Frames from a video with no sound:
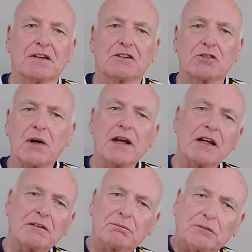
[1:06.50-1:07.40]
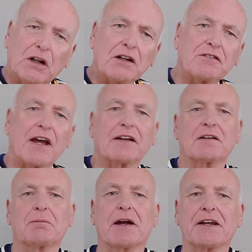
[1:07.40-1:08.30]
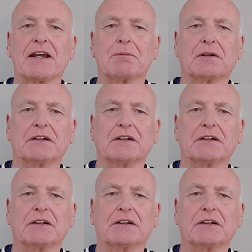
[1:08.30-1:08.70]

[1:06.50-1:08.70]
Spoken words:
So I contacted my neighbor.